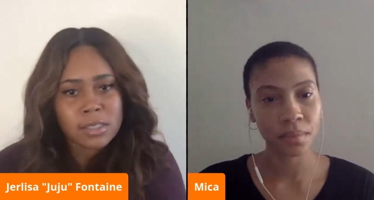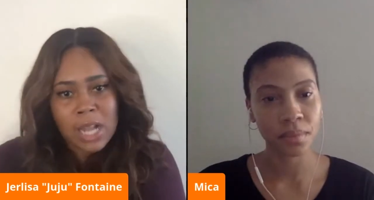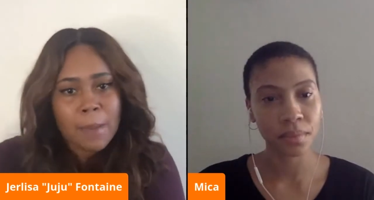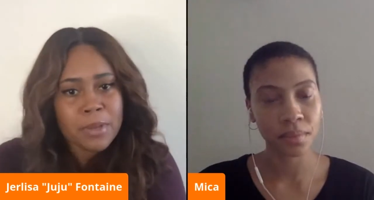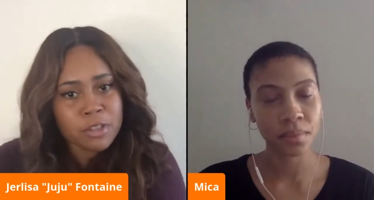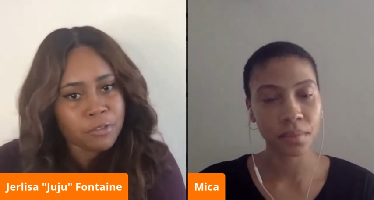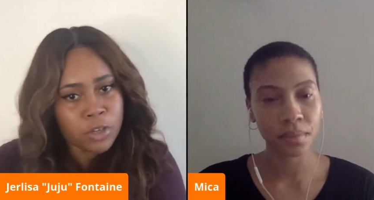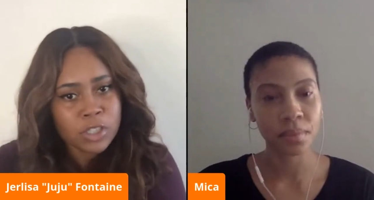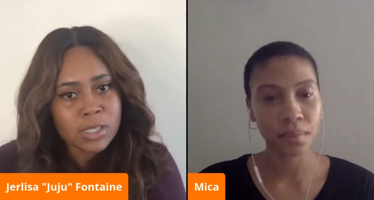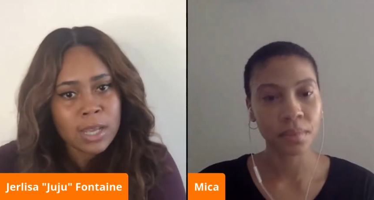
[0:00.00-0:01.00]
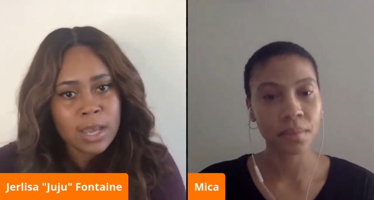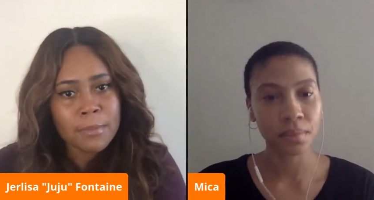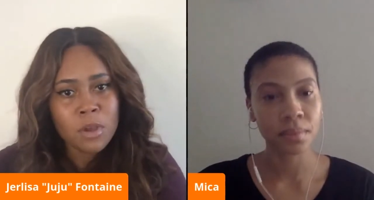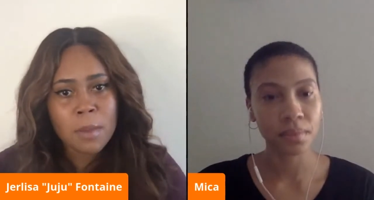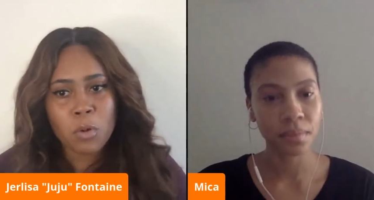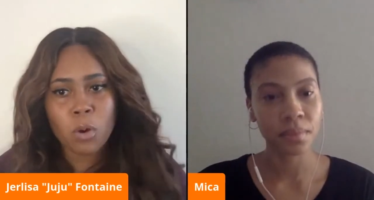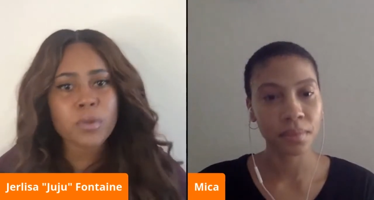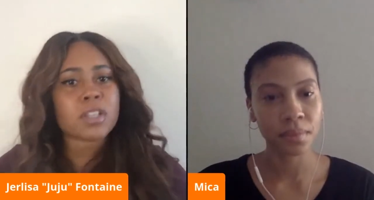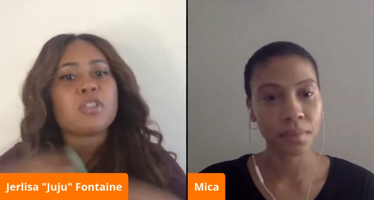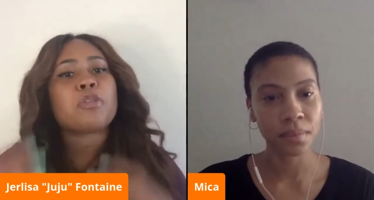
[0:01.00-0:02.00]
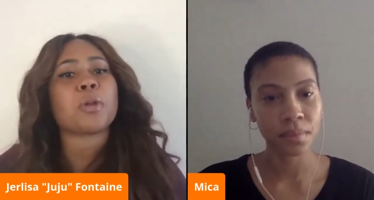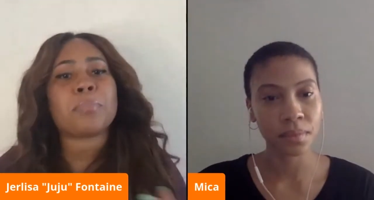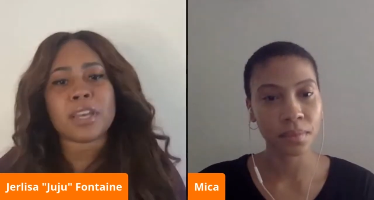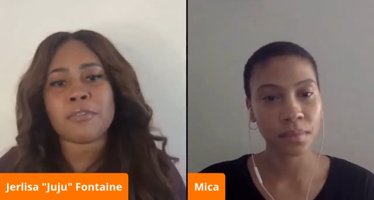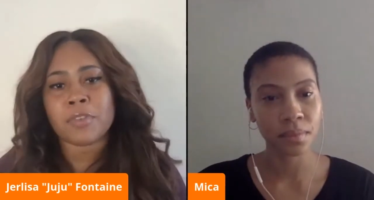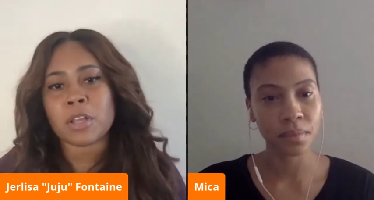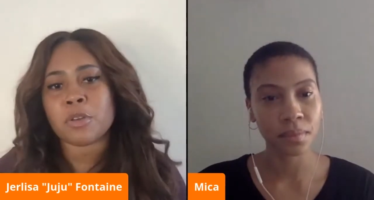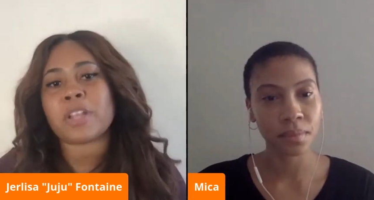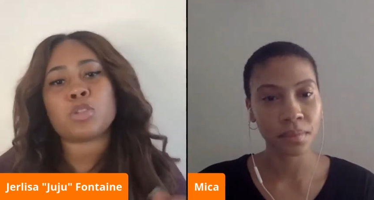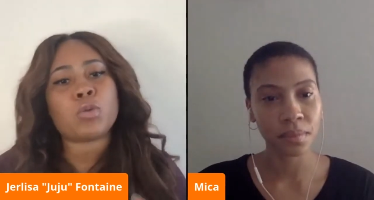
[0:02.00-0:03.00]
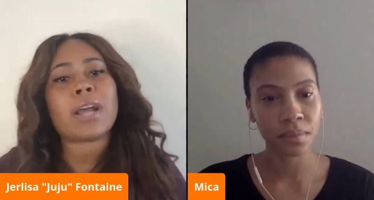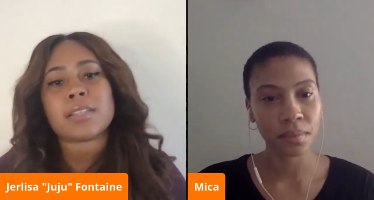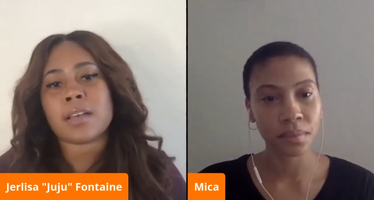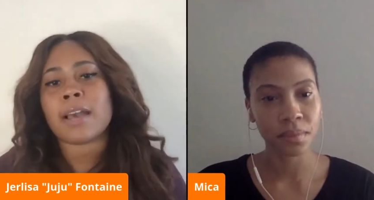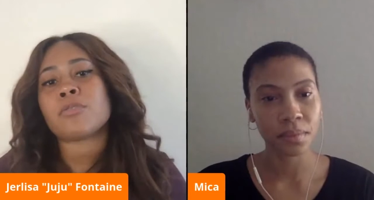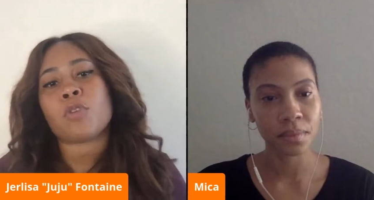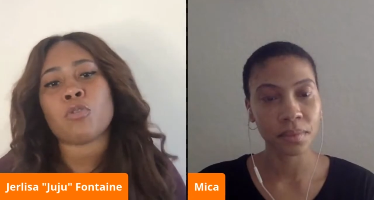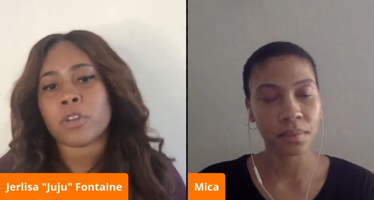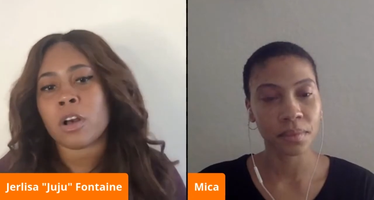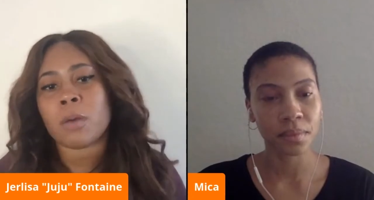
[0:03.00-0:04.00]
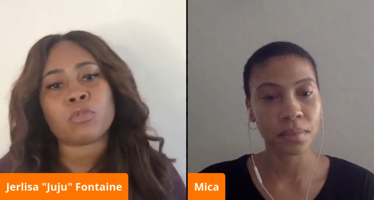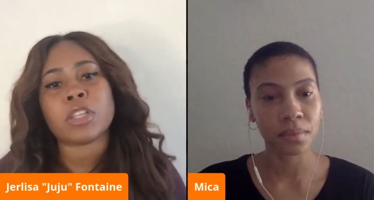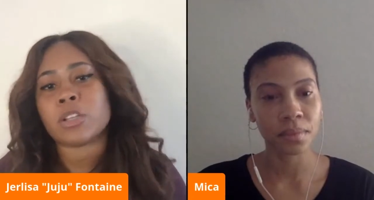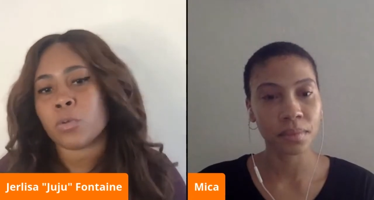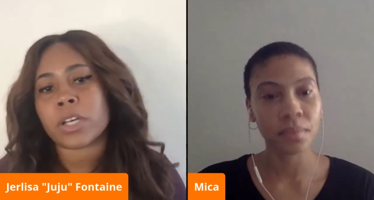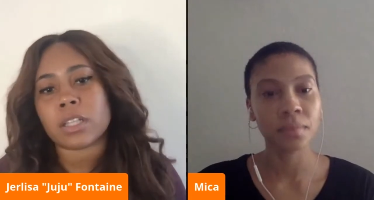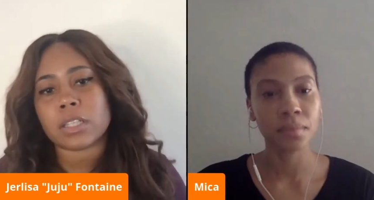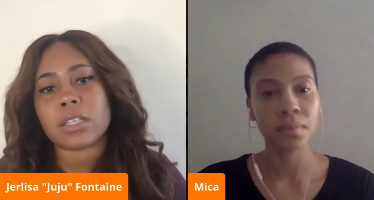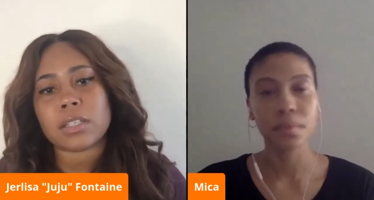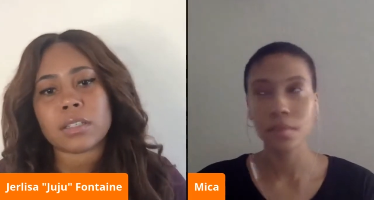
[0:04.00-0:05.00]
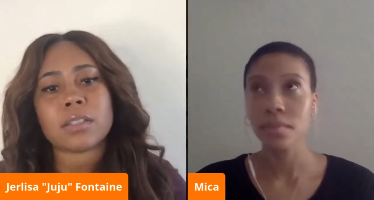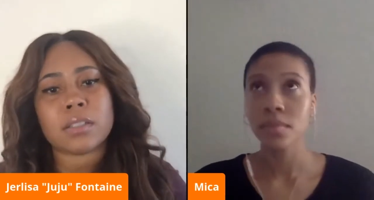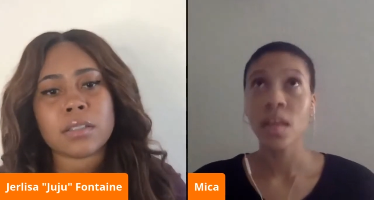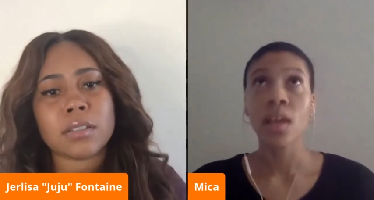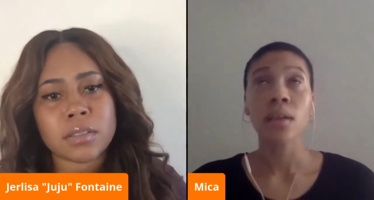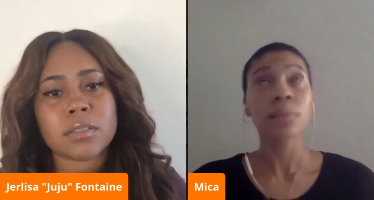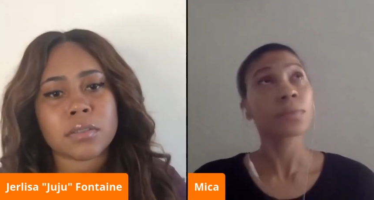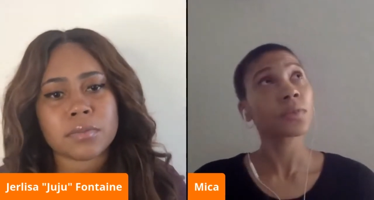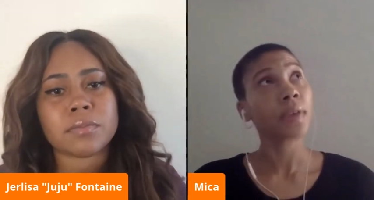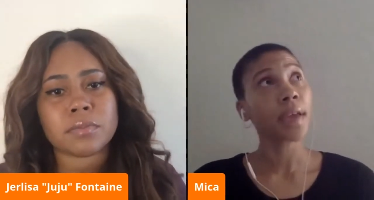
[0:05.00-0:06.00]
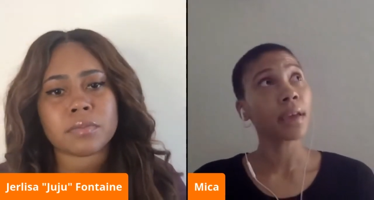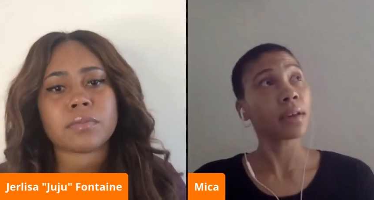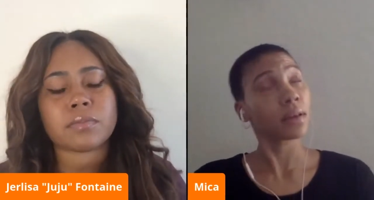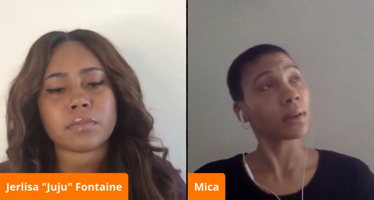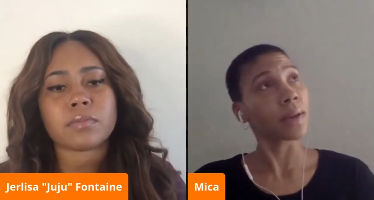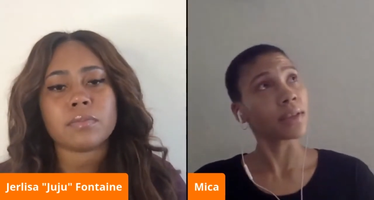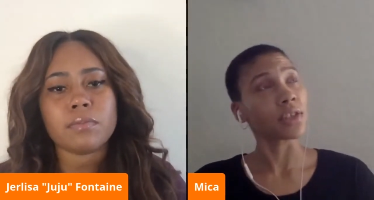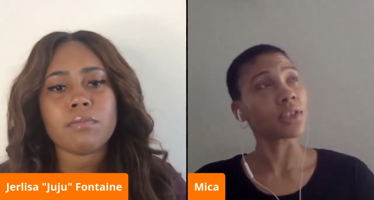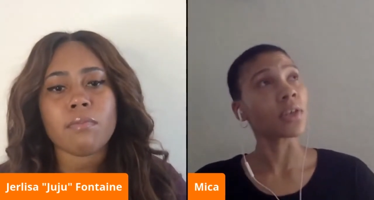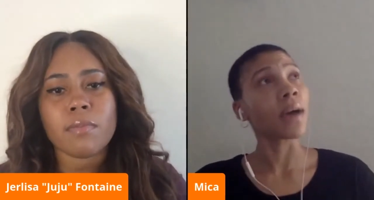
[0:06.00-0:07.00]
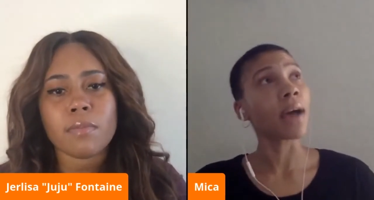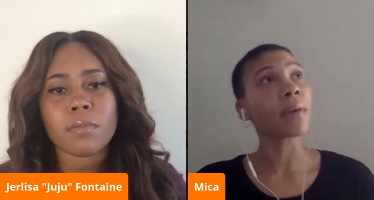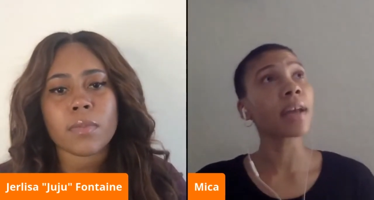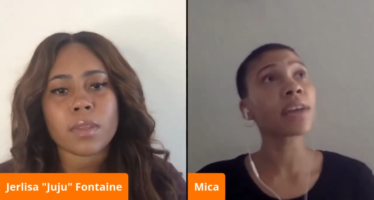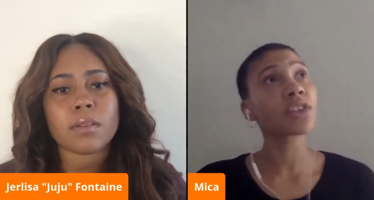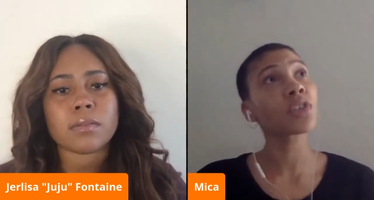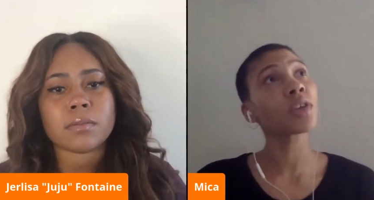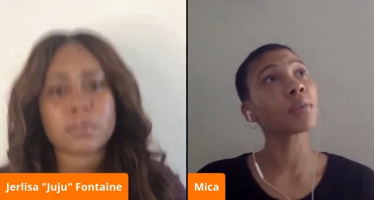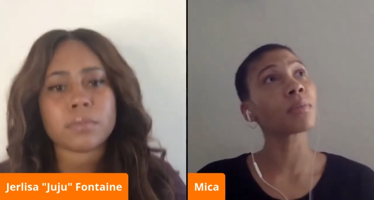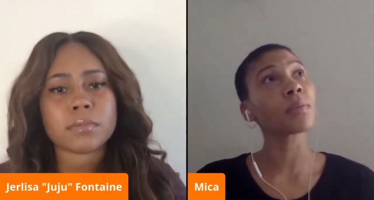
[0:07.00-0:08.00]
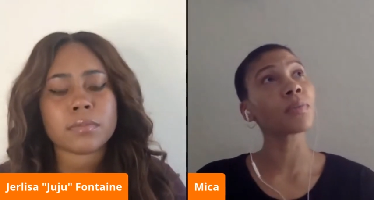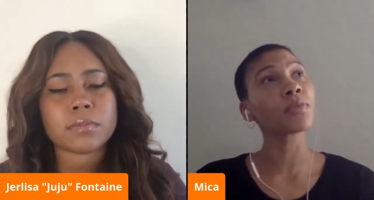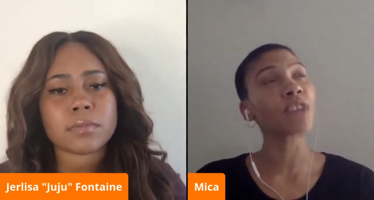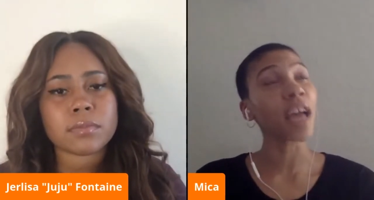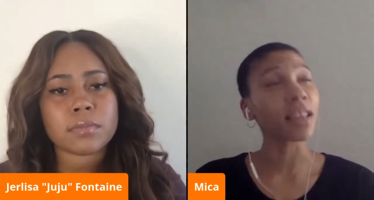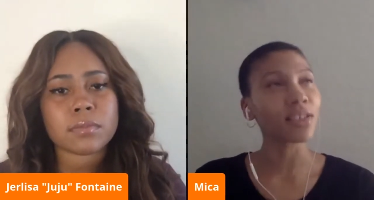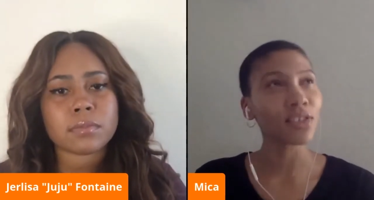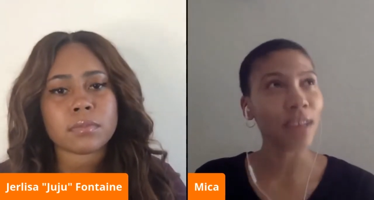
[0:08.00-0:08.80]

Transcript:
Speaker 1: stopping the first time, but what was another big failure that you had to kind of overcome really quickly?
Speaker 2: Great question. So I would actually challenge